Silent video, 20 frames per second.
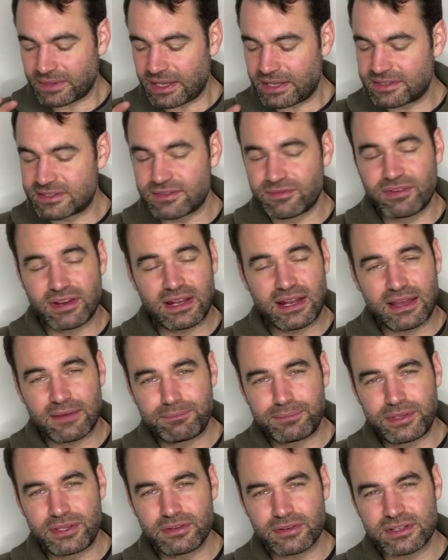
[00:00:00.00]
It's really a
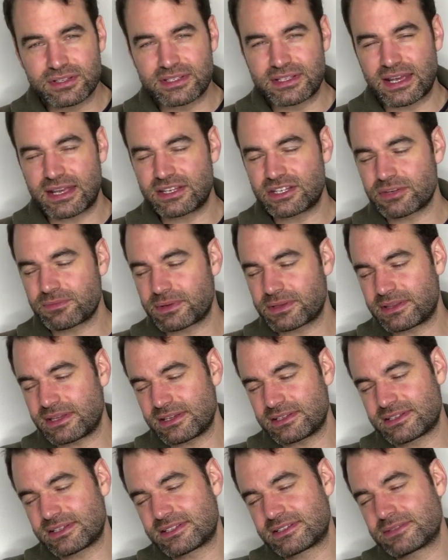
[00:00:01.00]
pure sencha, but
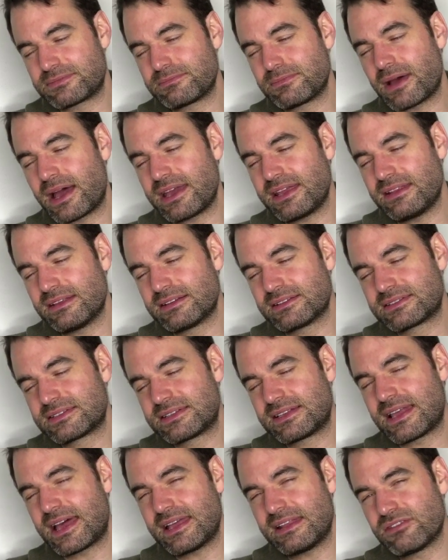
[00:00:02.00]
there's a slight
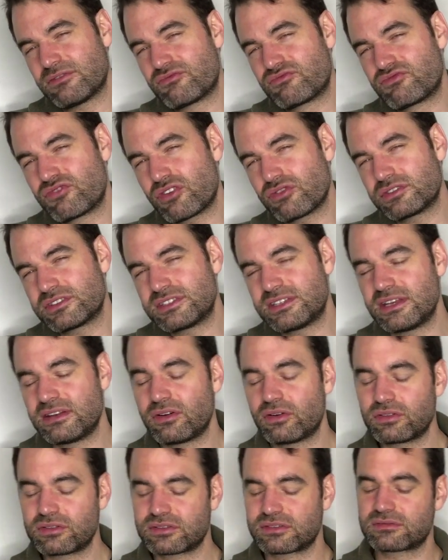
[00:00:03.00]
roasty
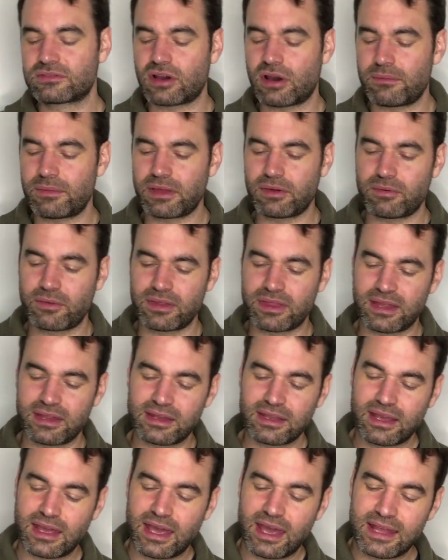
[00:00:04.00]
note coming with
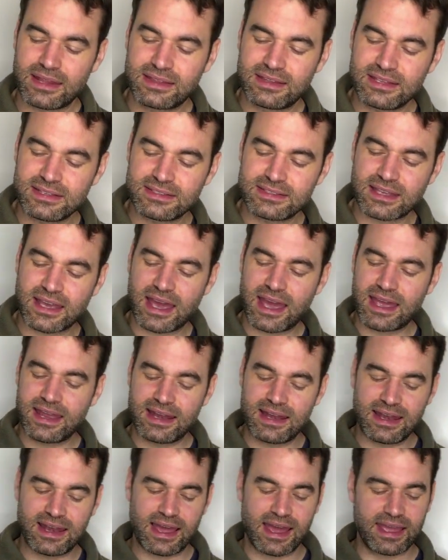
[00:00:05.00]
it, and this I
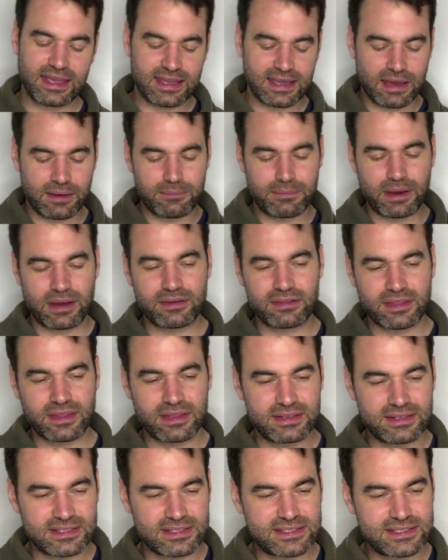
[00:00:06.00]
like about
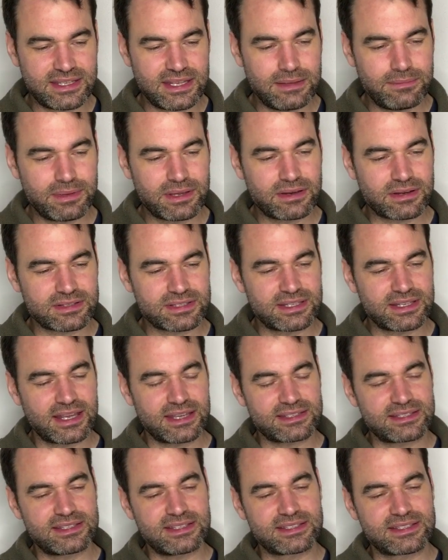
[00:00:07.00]
this tea because it
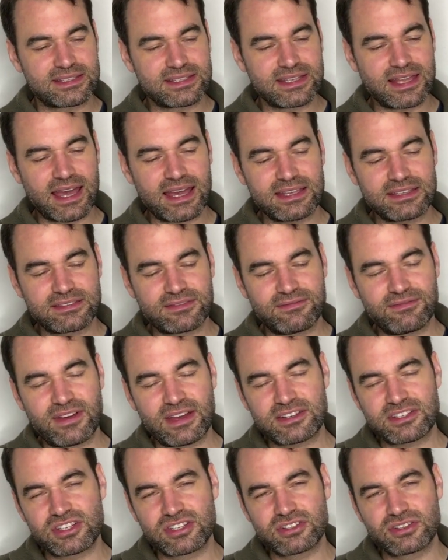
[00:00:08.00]
has this nice
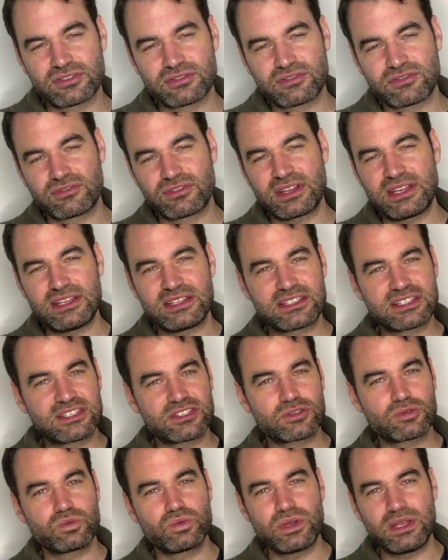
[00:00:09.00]
vegetal green
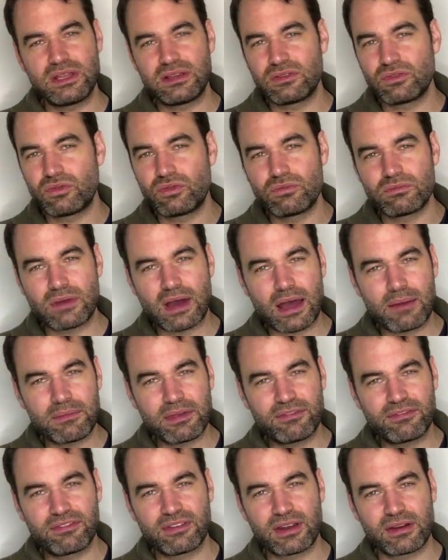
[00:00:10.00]
sweet
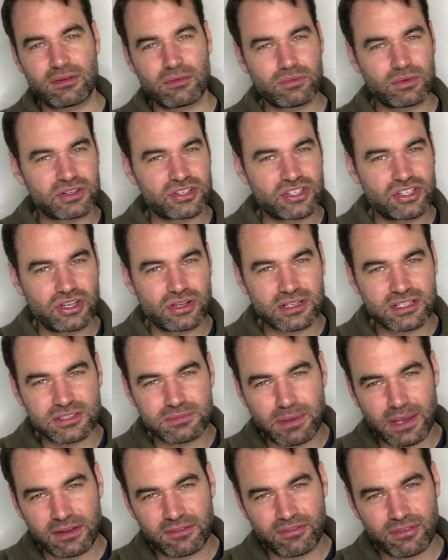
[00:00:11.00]
umami flavor which you
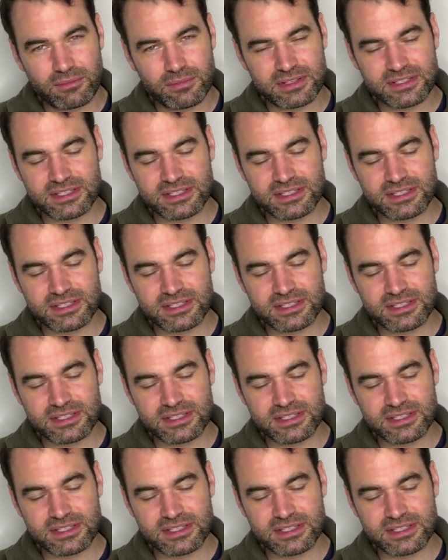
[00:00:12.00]
expect from